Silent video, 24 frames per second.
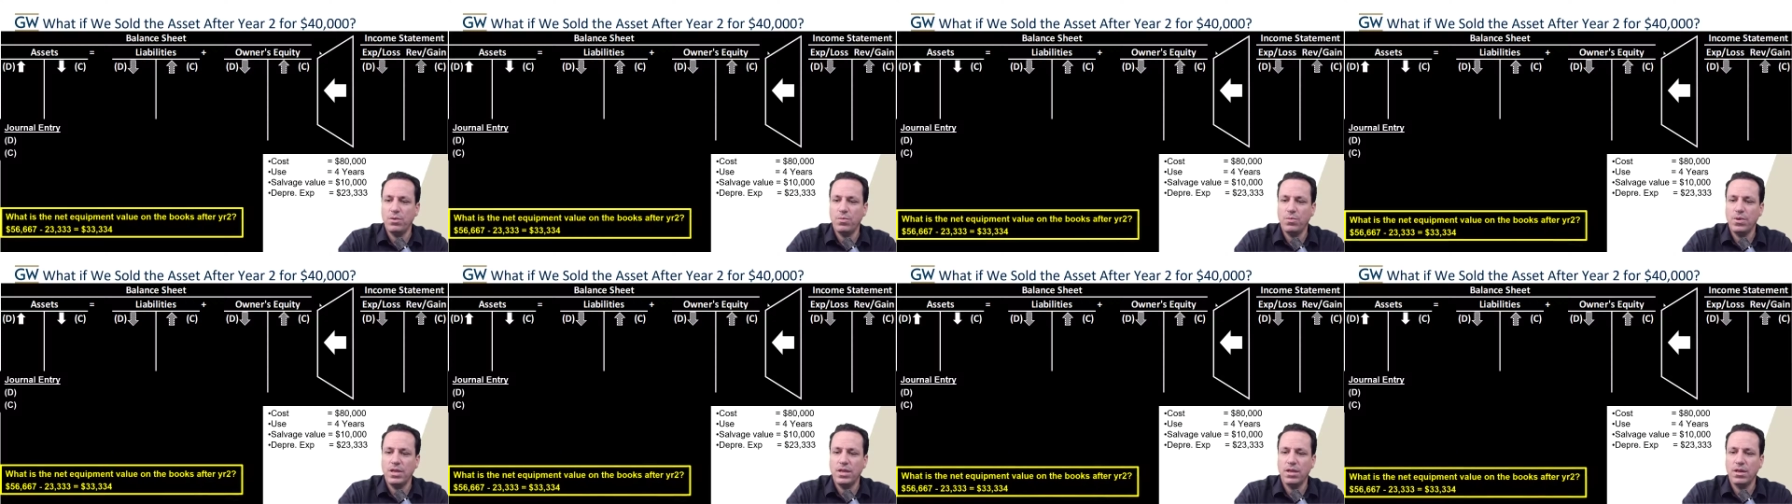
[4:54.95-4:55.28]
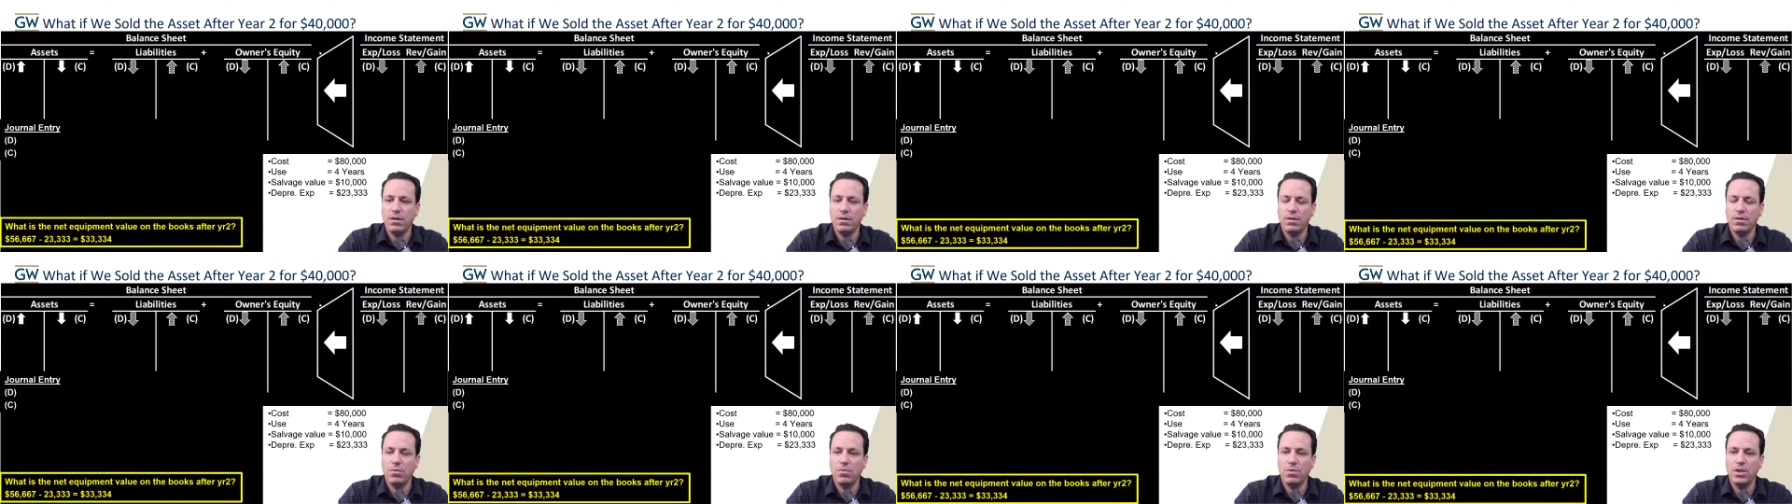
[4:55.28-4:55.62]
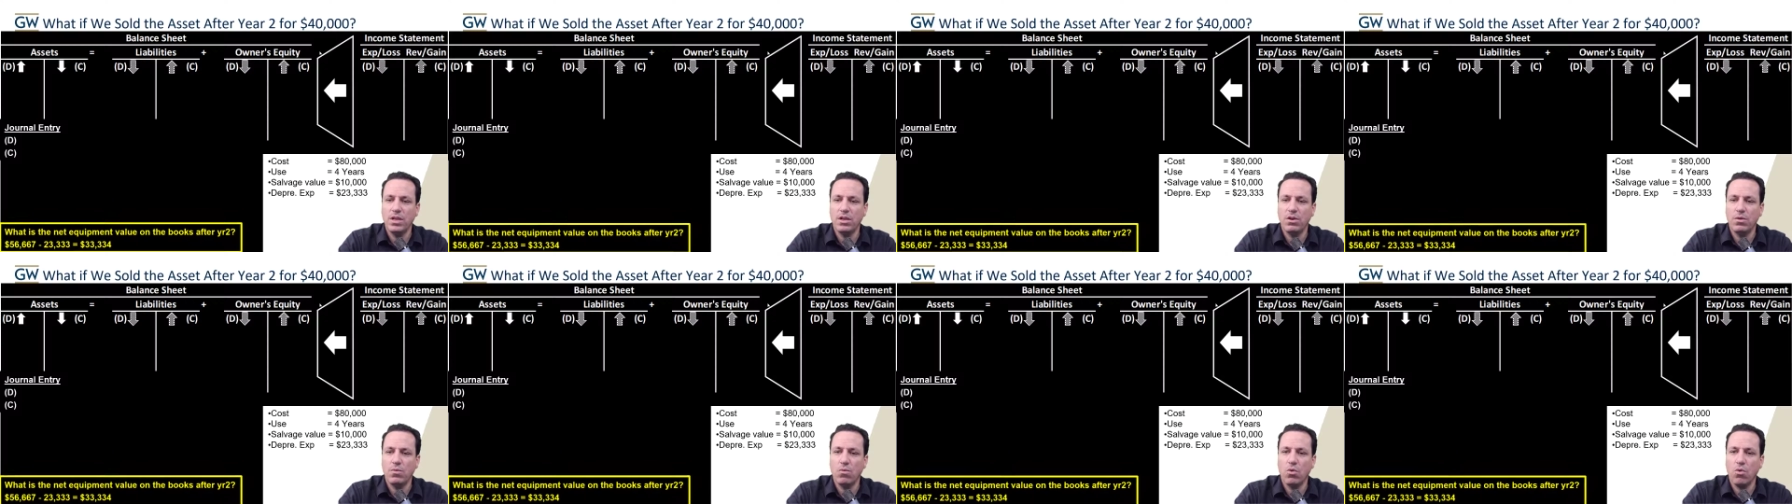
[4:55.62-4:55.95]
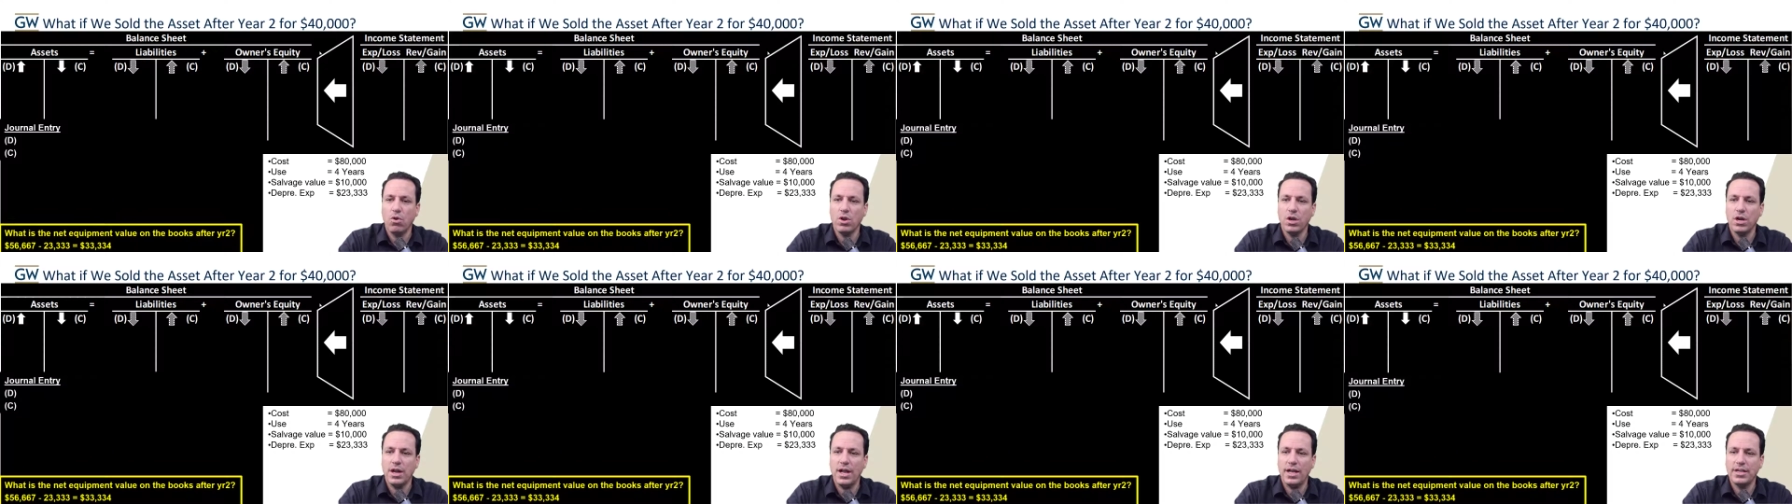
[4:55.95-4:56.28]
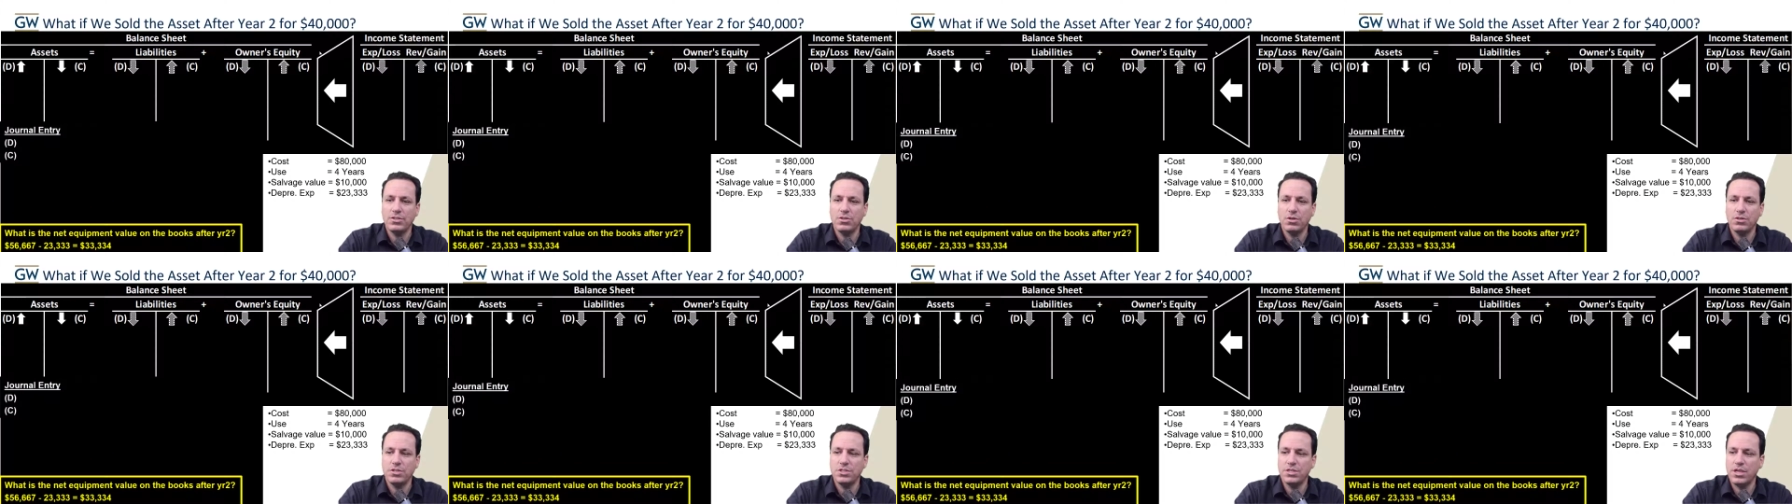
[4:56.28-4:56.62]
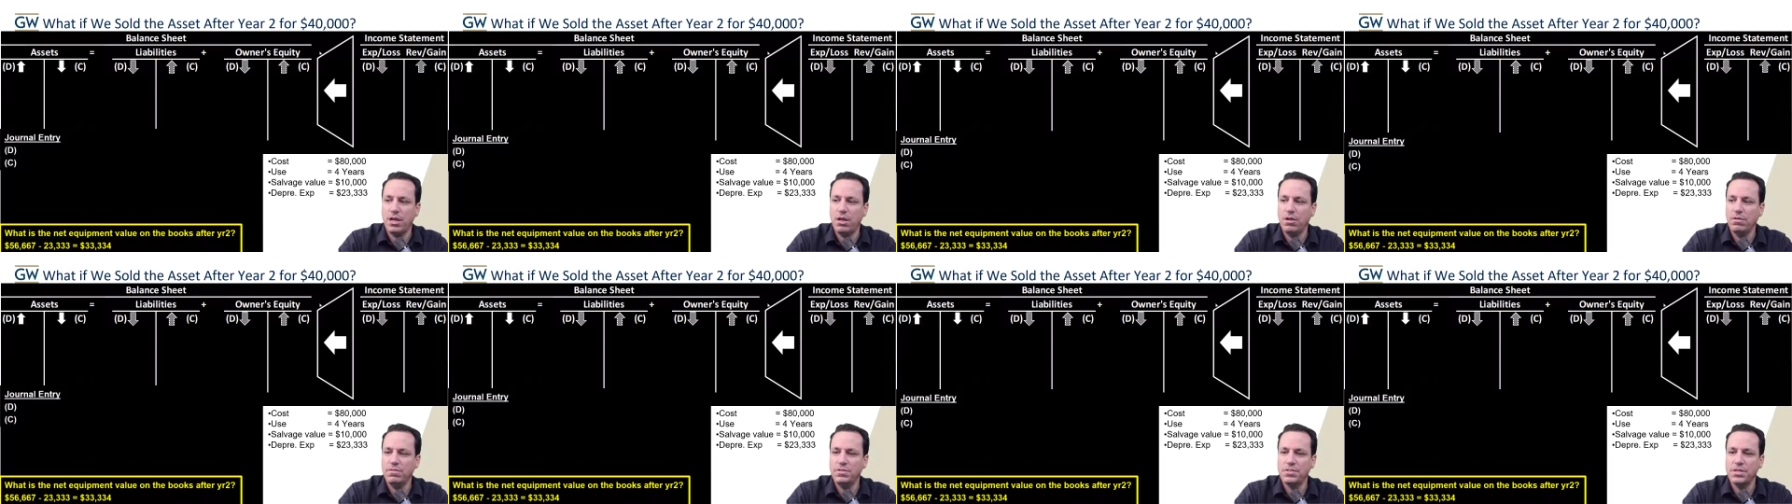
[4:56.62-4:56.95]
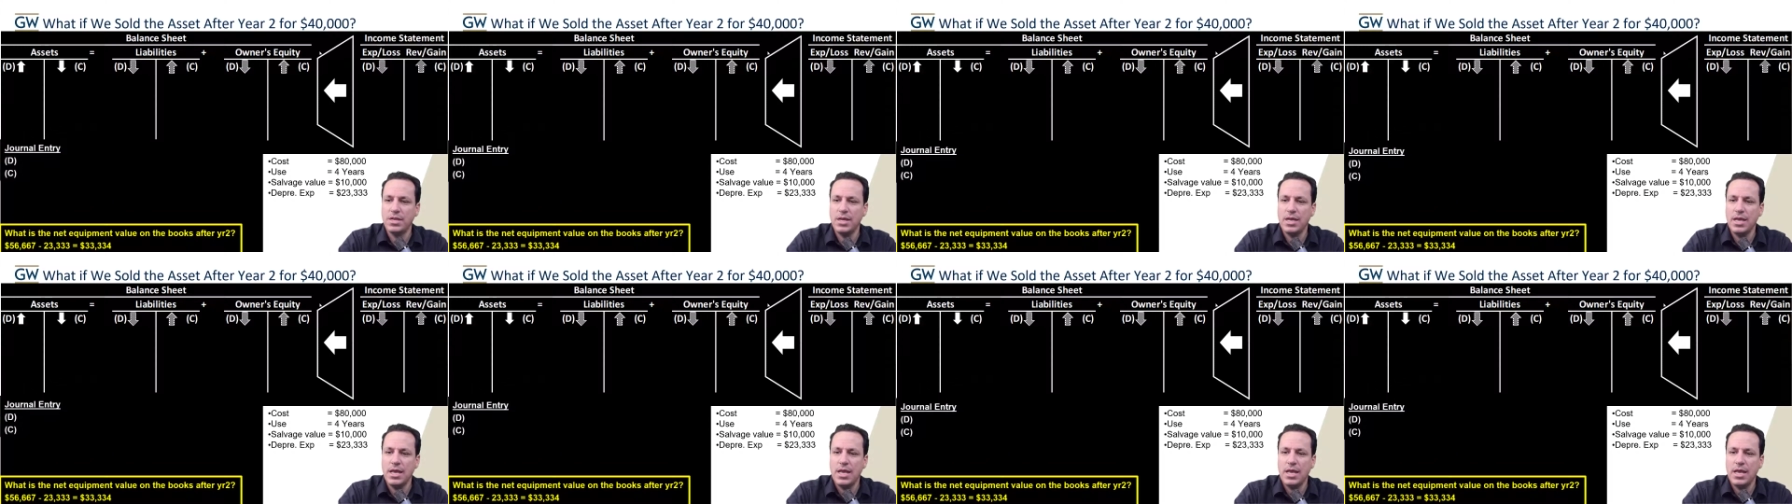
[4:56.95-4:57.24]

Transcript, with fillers: that we can, we can organize ourselves.